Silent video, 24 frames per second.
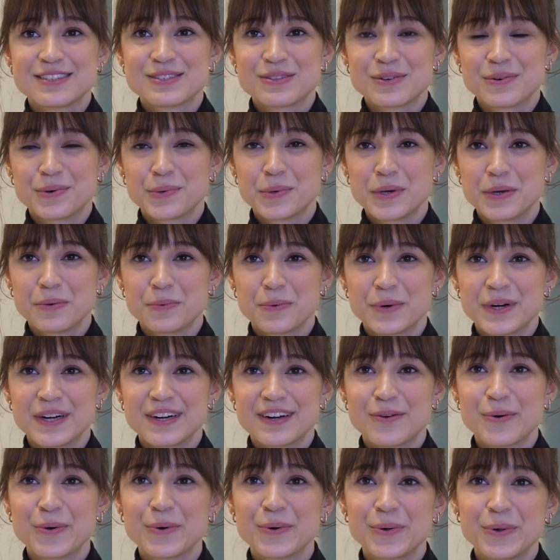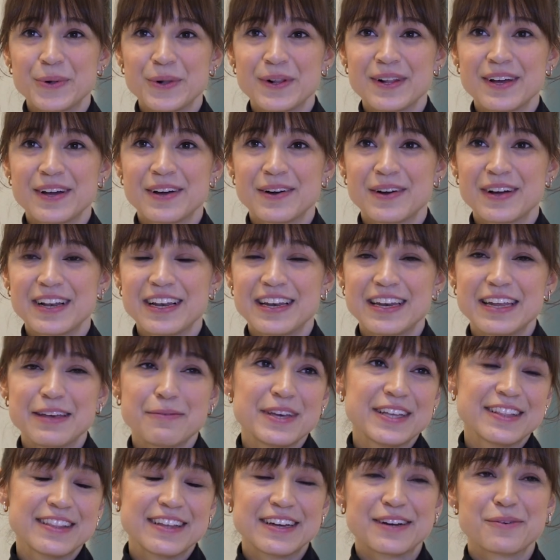So we were all
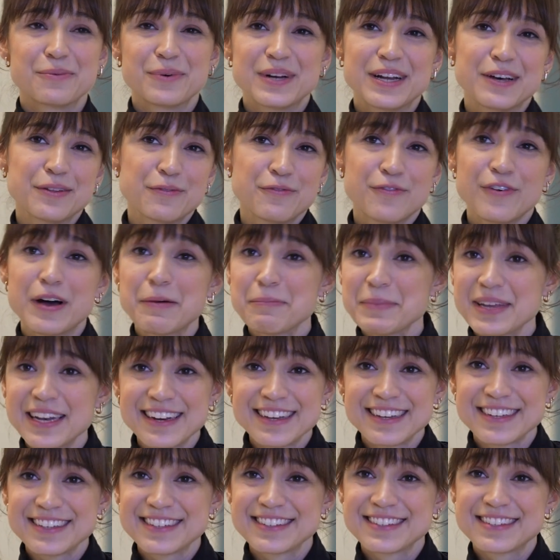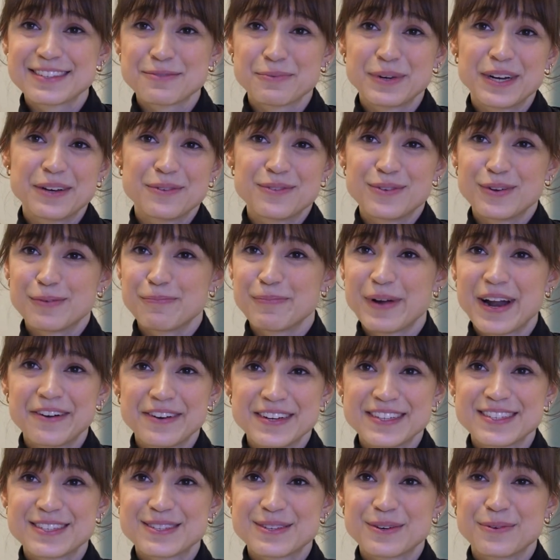living there without families, without your
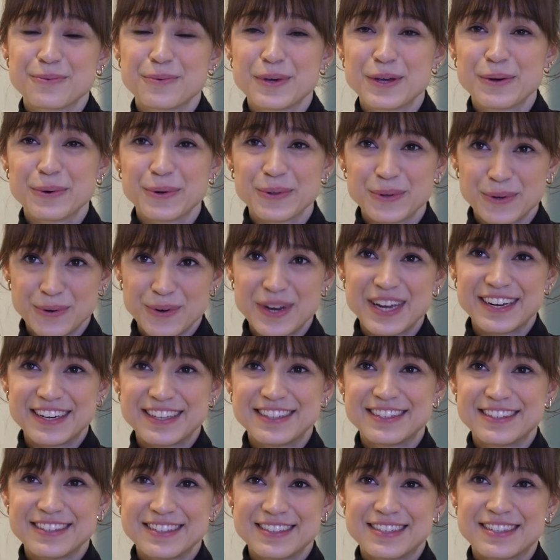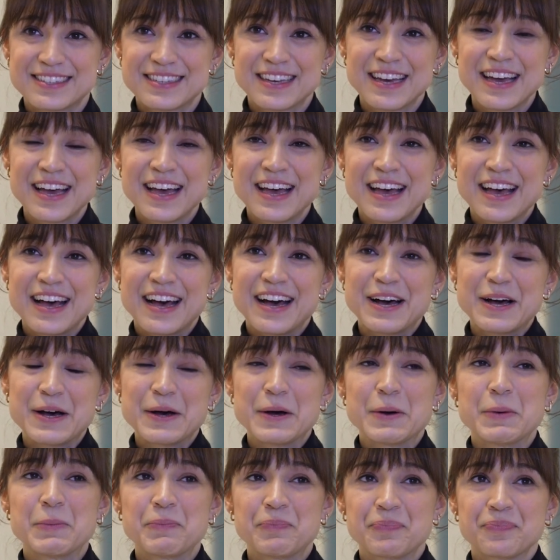parents, so we all created this,
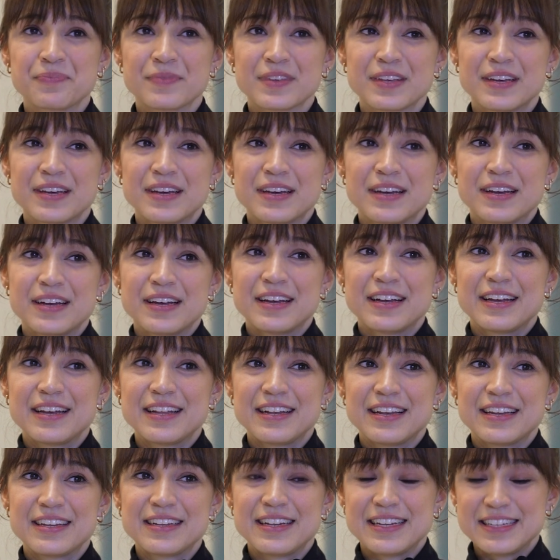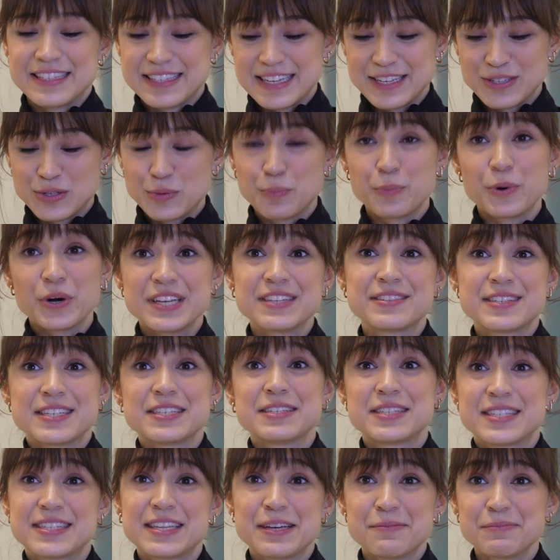let's say, supportive
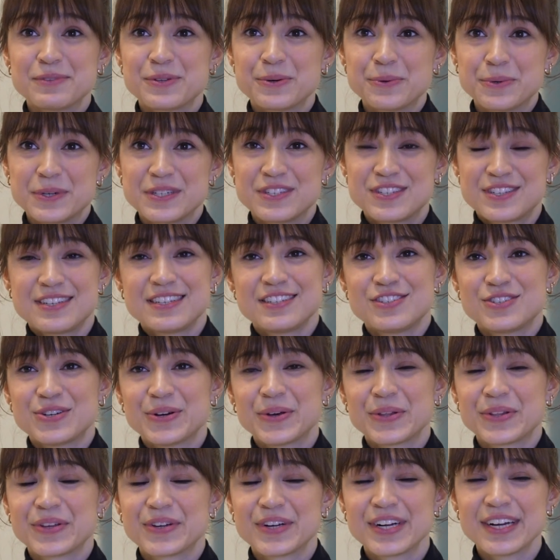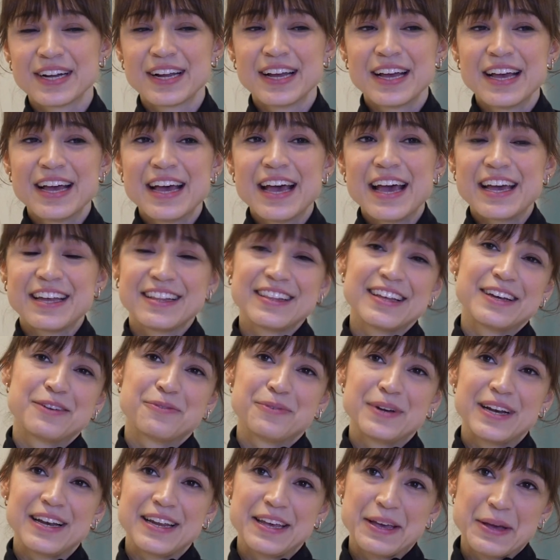system towards each other, and that
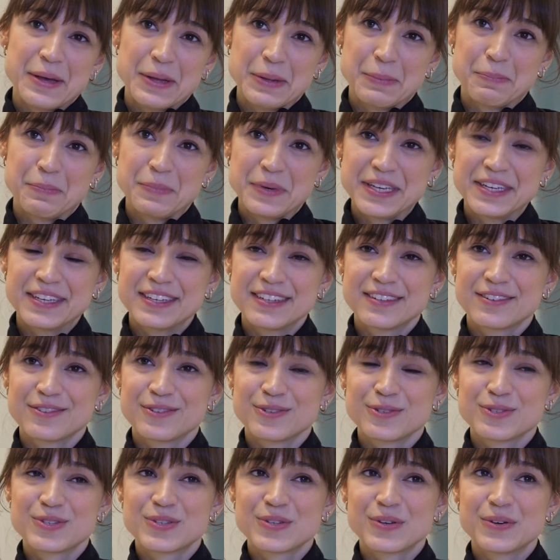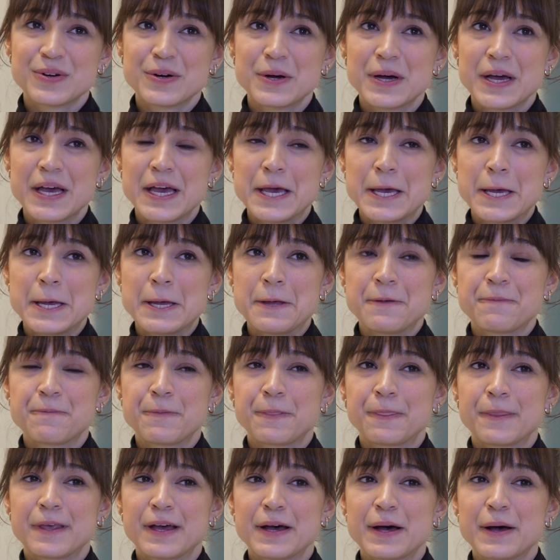really helped me also.
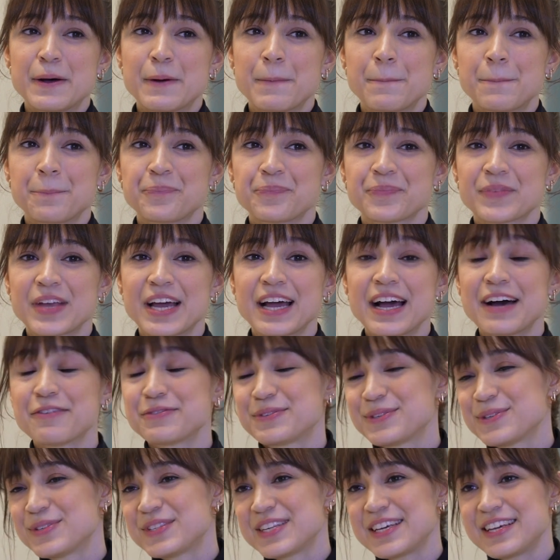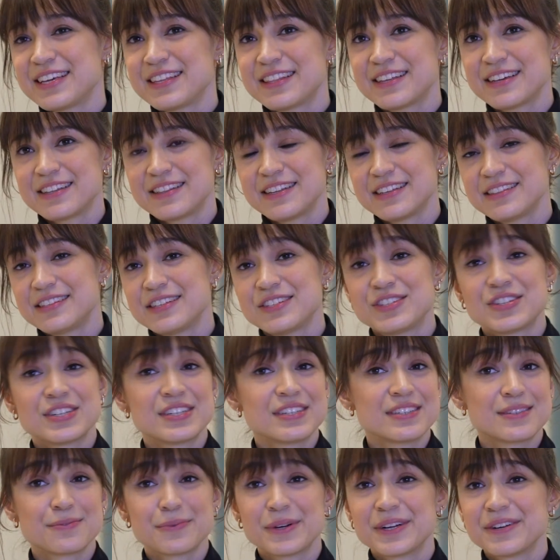And I have to say that the
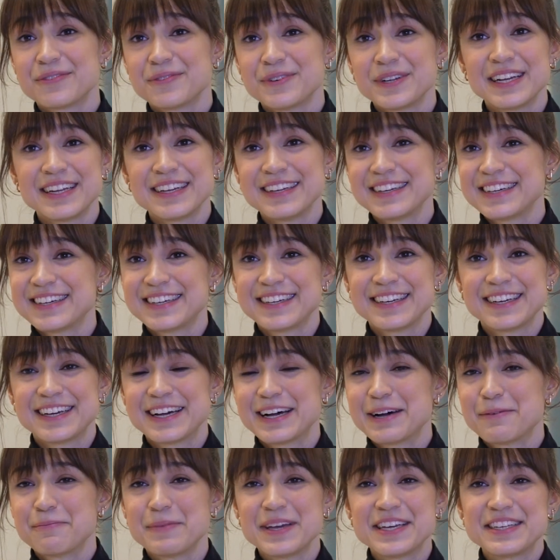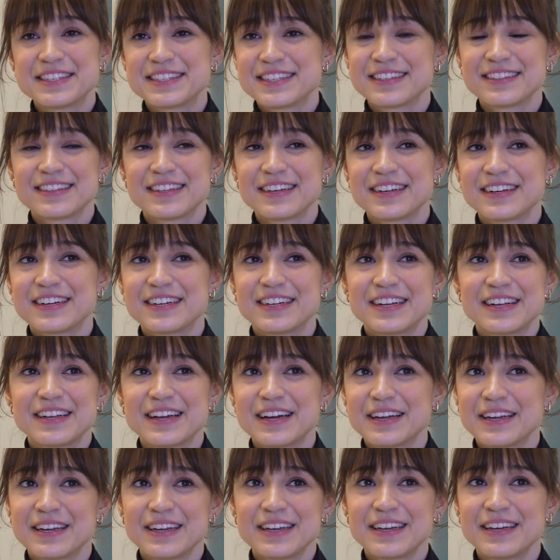teachers were really amazing there.
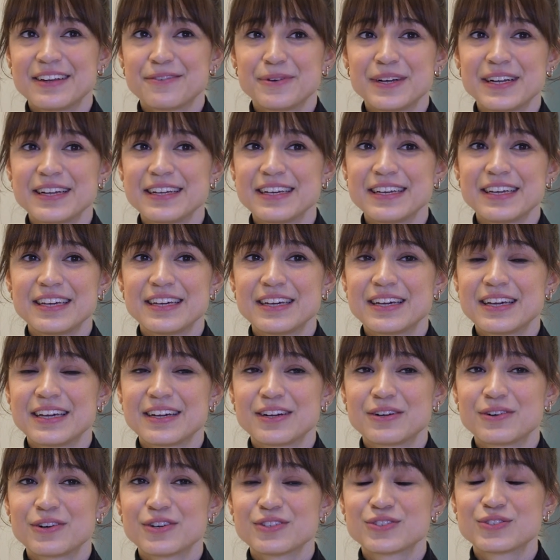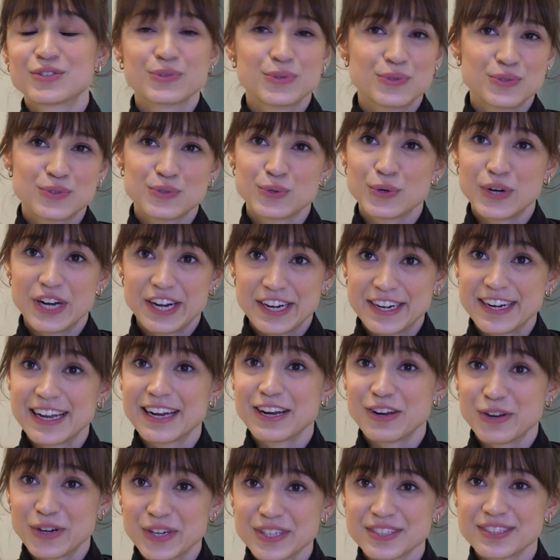I really got to learn a
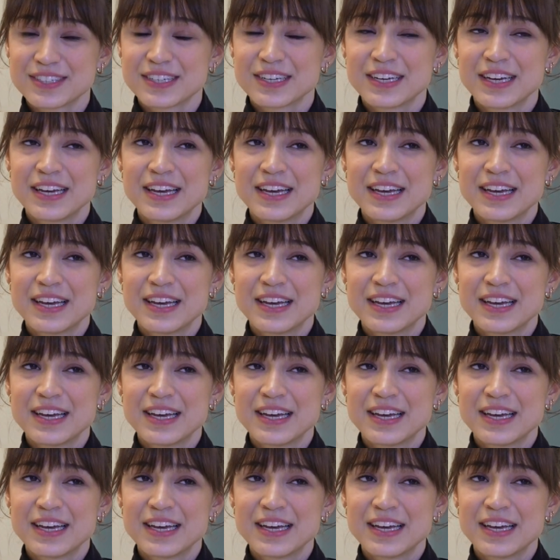lot.